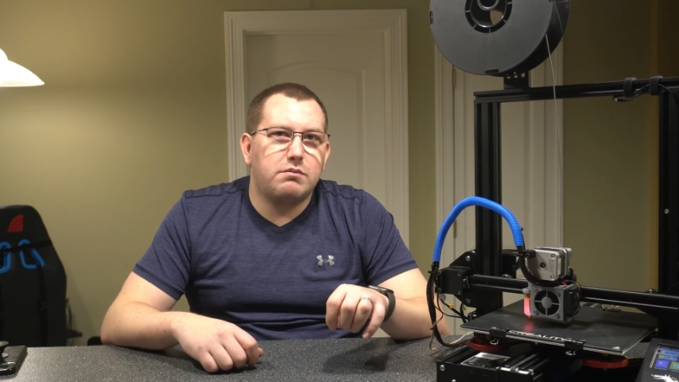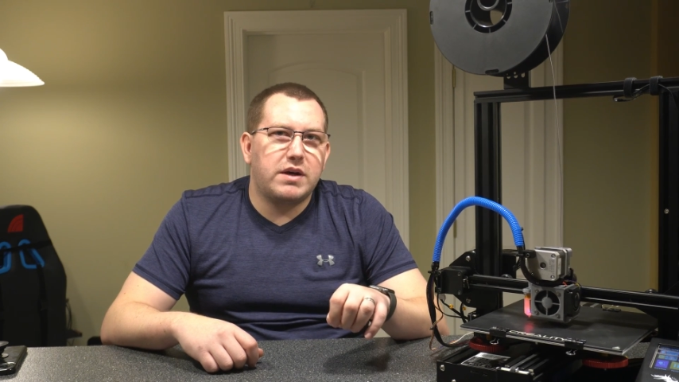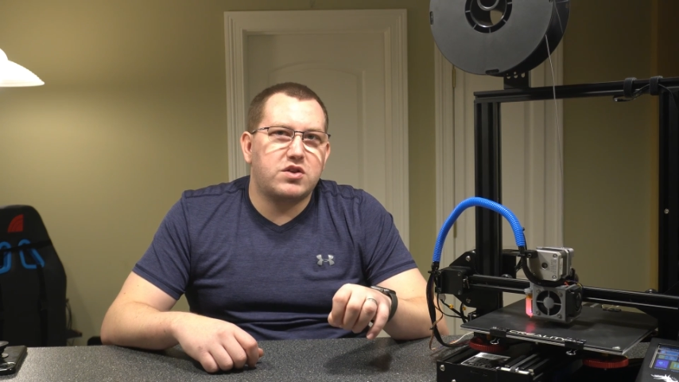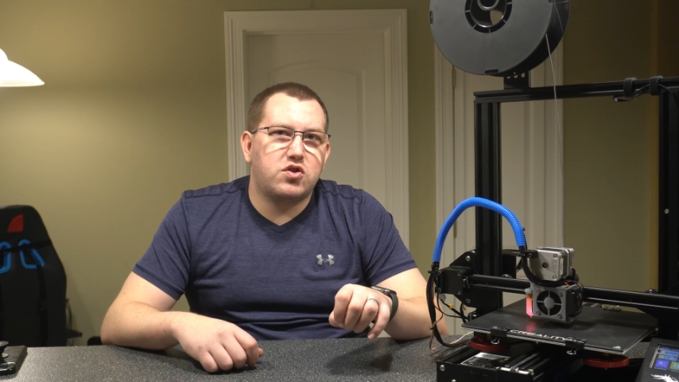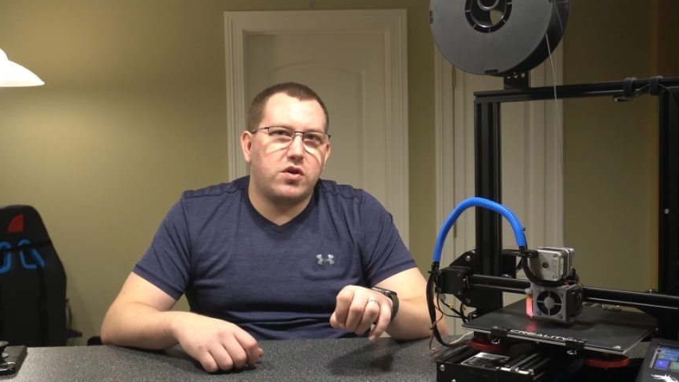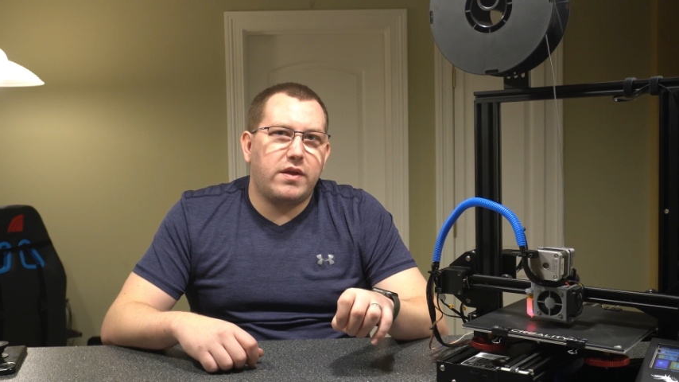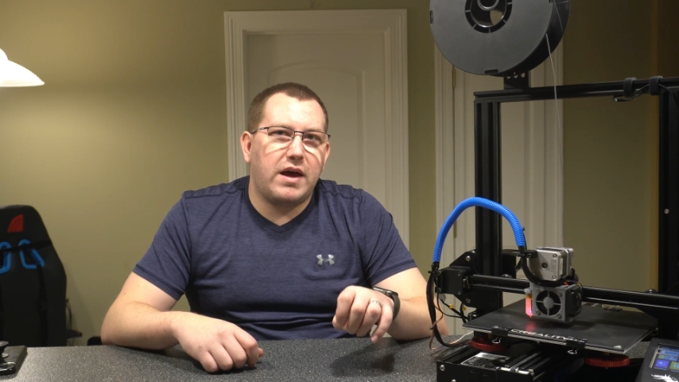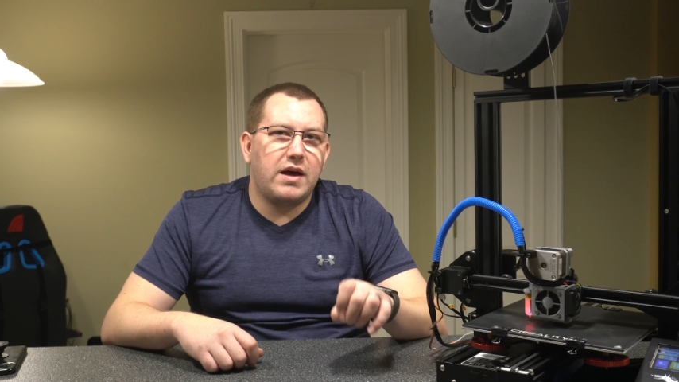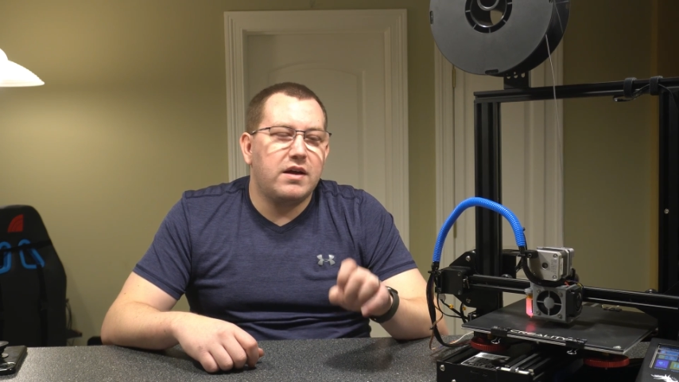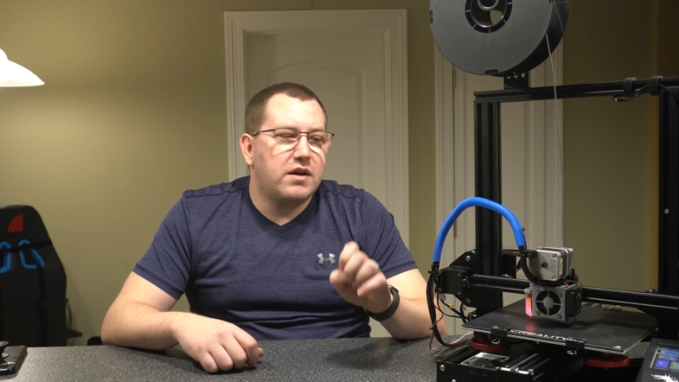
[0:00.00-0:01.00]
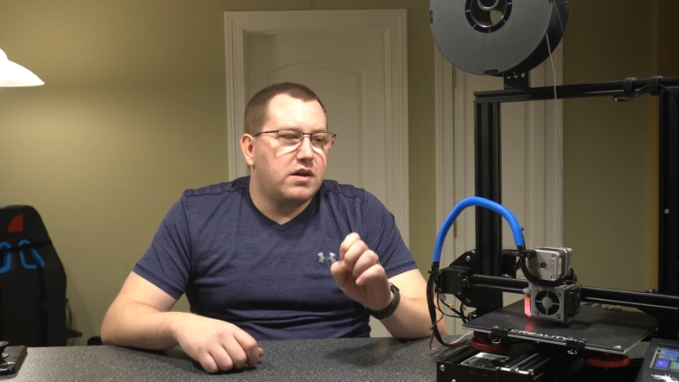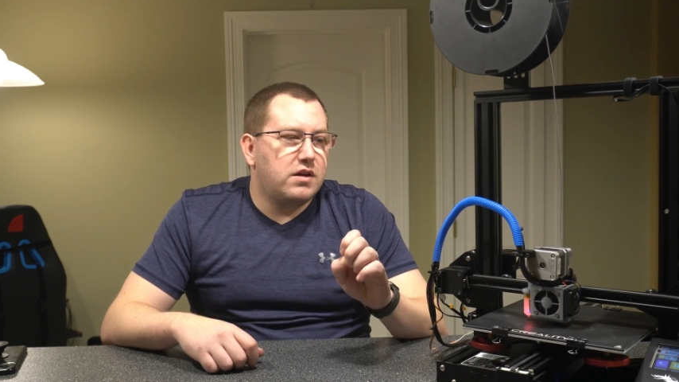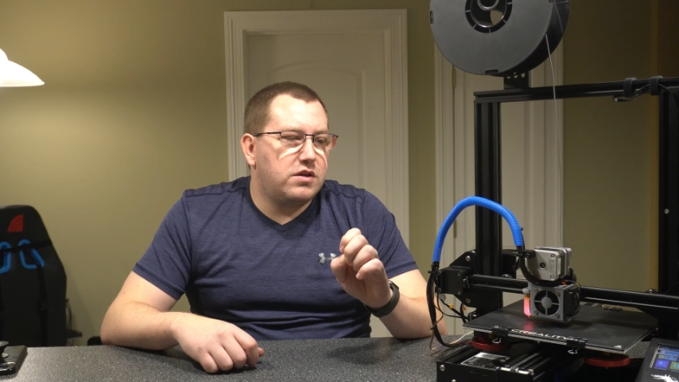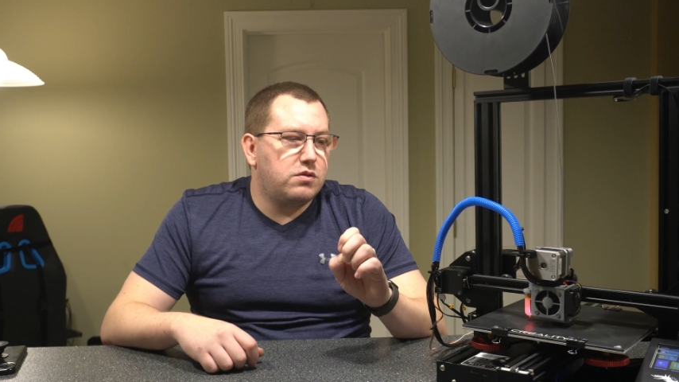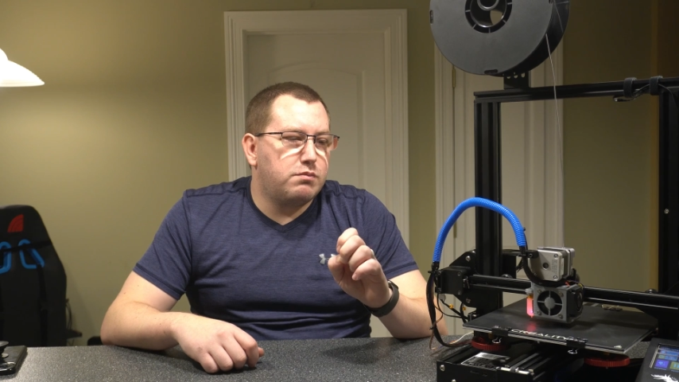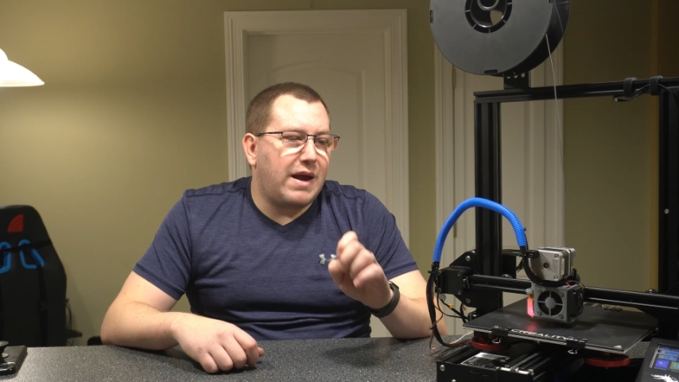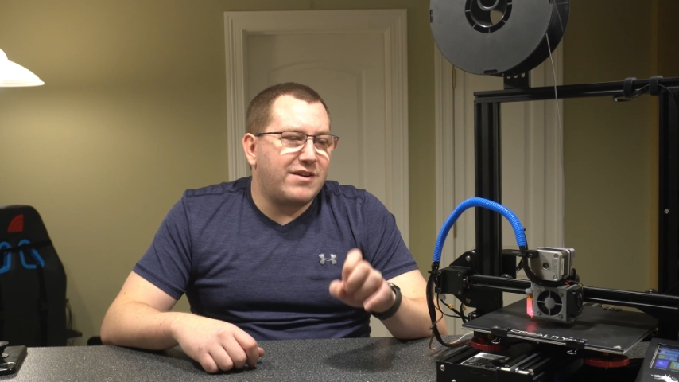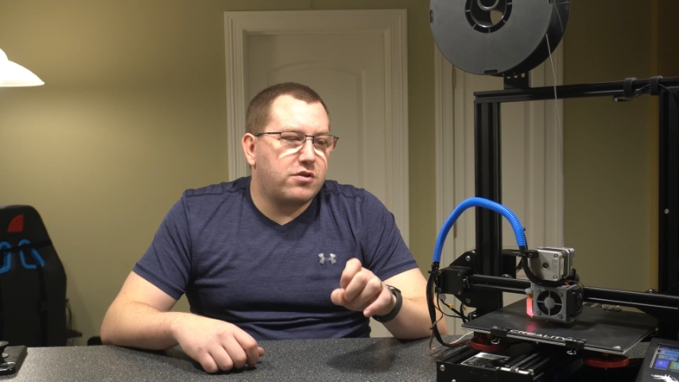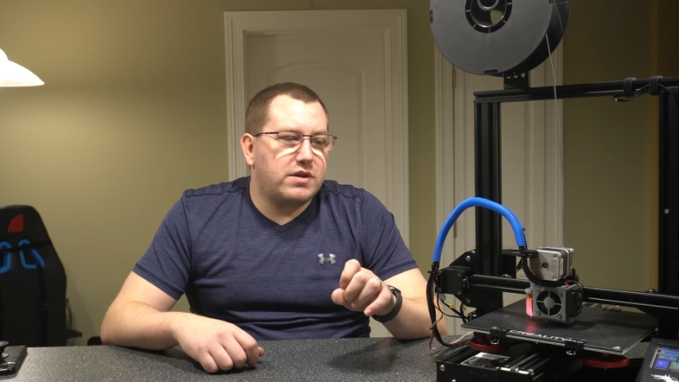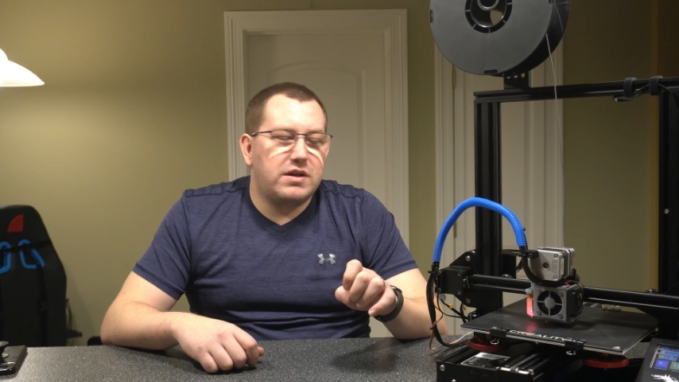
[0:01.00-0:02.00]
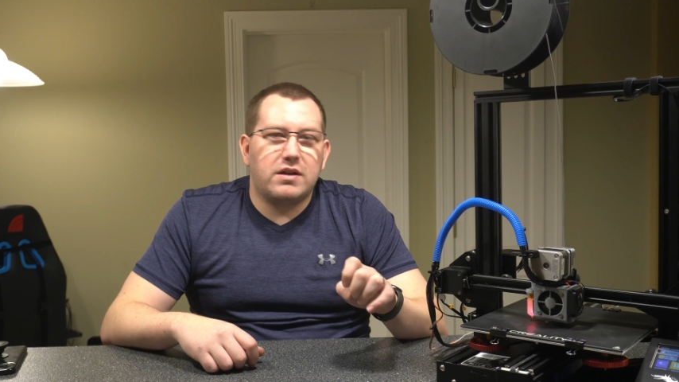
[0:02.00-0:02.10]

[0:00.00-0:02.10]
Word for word: make sure that you manually